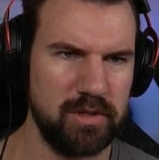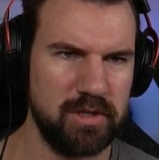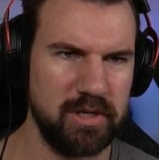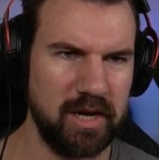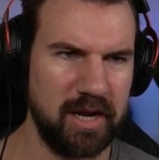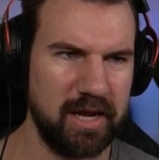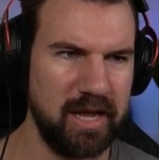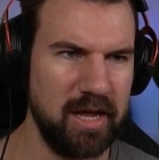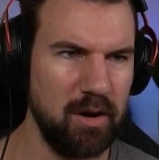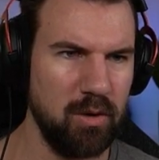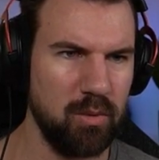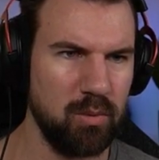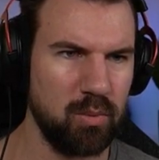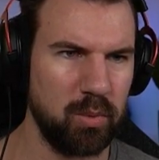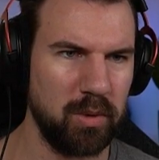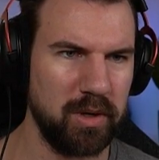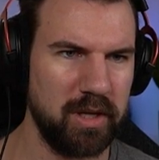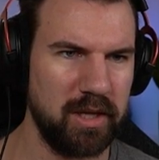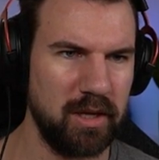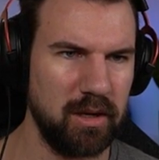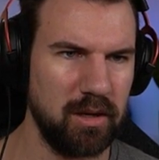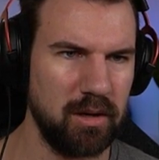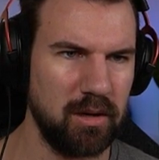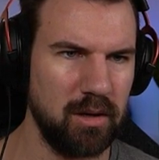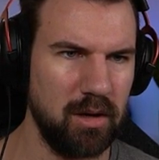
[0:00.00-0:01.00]
Did I get a
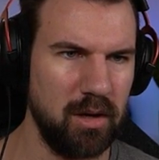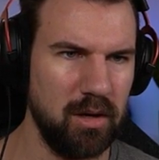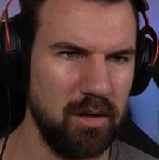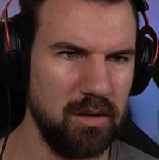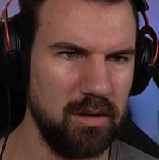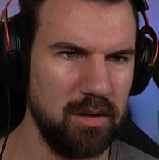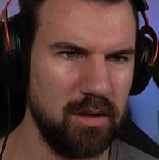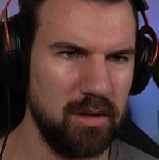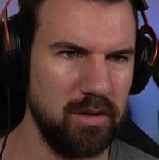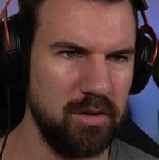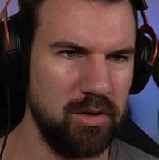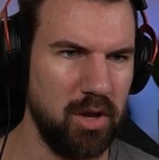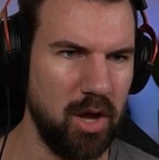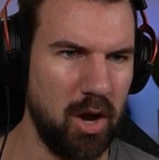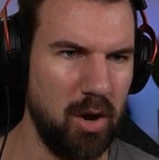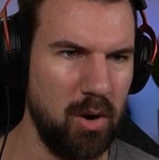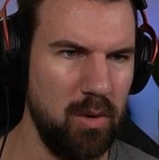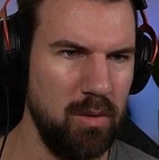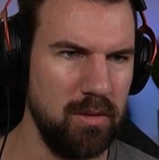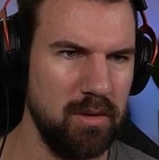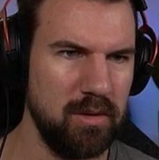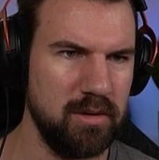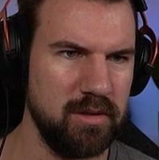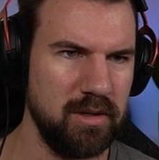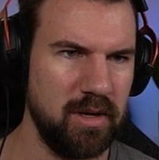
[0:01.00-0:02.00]
really...
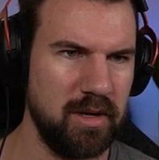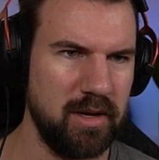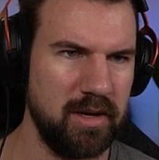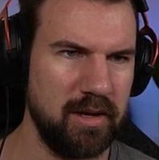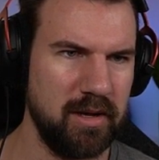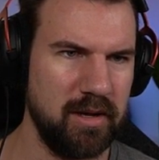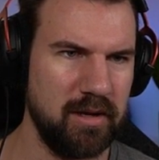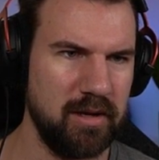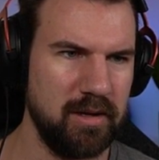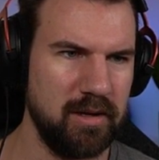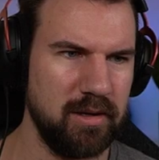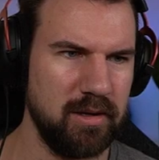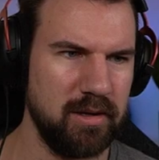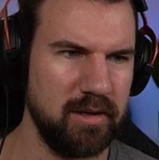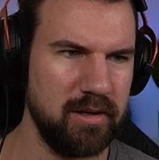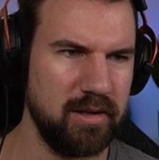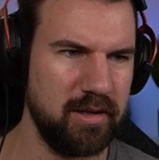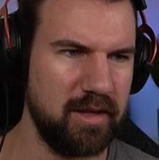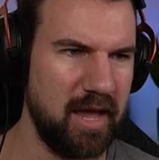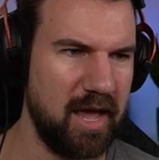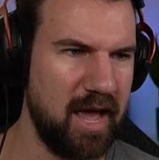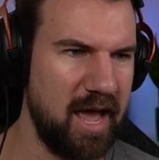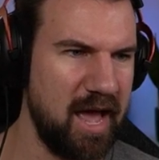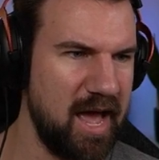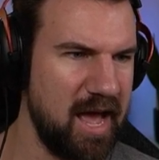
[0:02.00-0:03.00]
No.
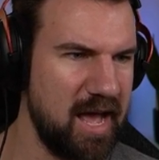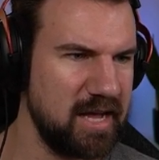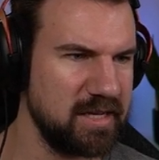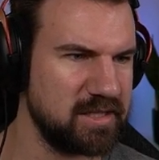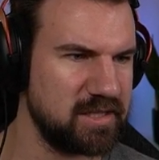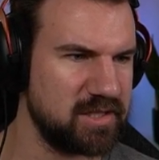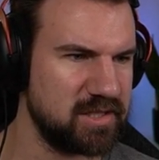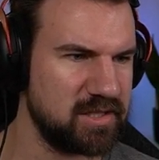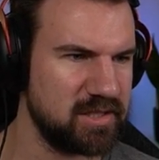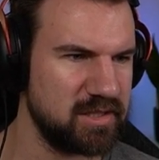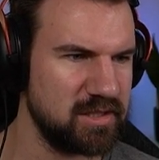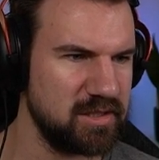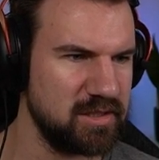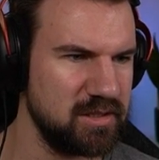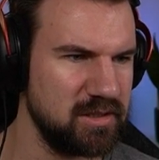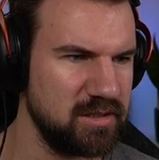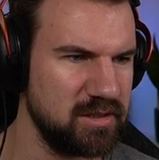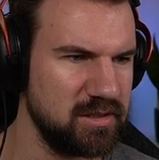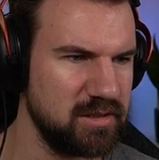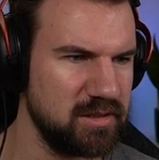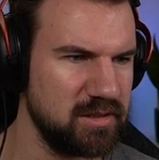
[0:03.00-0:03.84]
Yes.